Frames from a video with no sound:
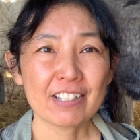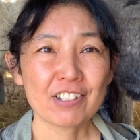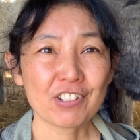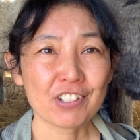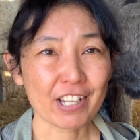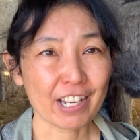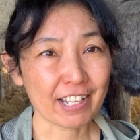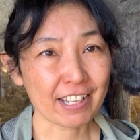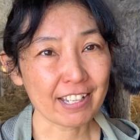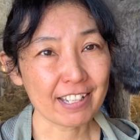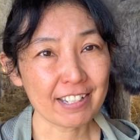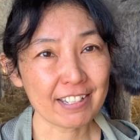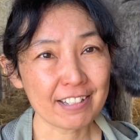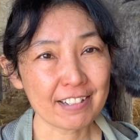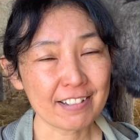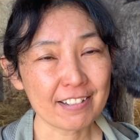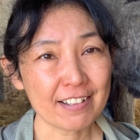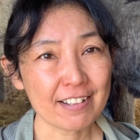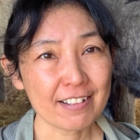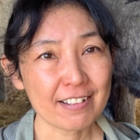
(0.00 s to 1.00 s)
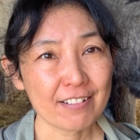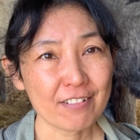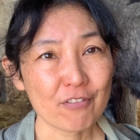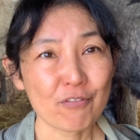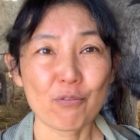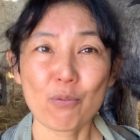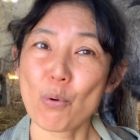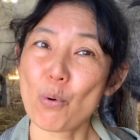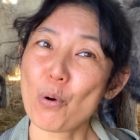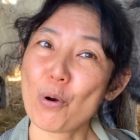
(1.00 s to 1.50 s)
chicken
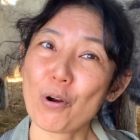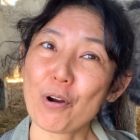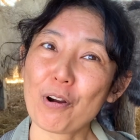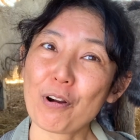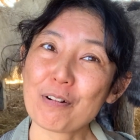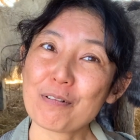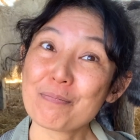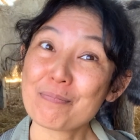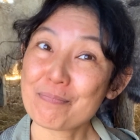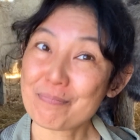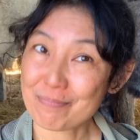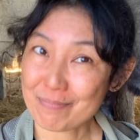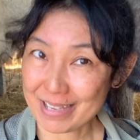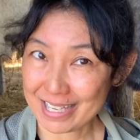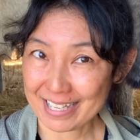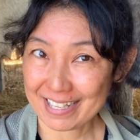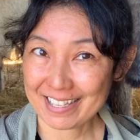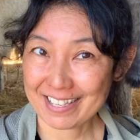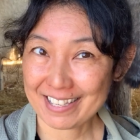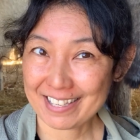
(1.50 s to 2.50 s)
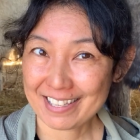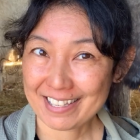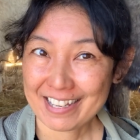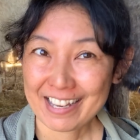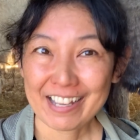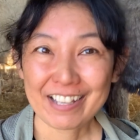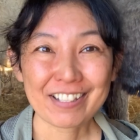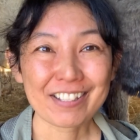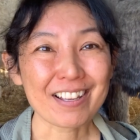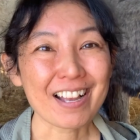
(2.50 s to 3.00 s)
for meat.
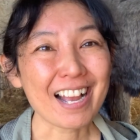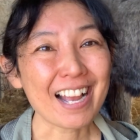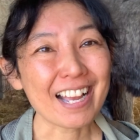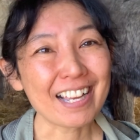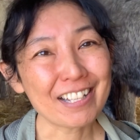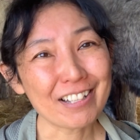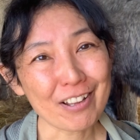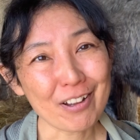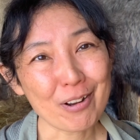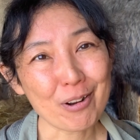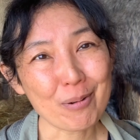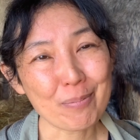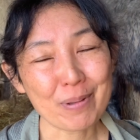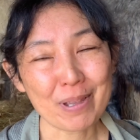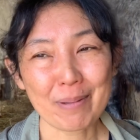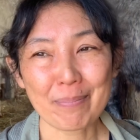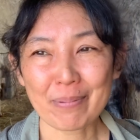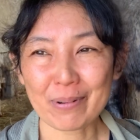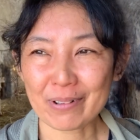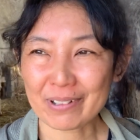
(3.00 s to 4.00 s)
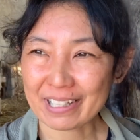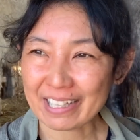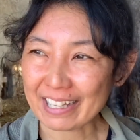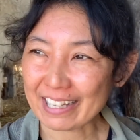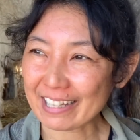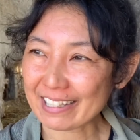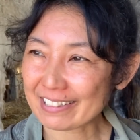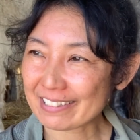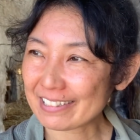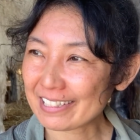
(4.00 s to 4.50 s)
So I know people get